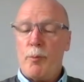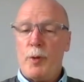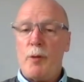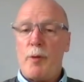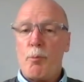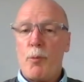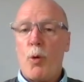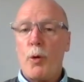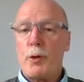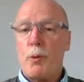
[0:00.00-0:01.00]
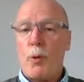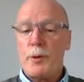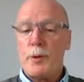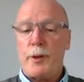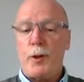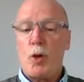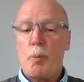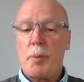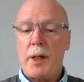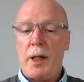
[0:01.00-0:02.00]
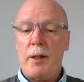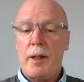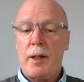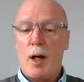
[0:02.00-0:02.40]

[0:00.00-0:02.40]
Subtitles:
moving more towards the European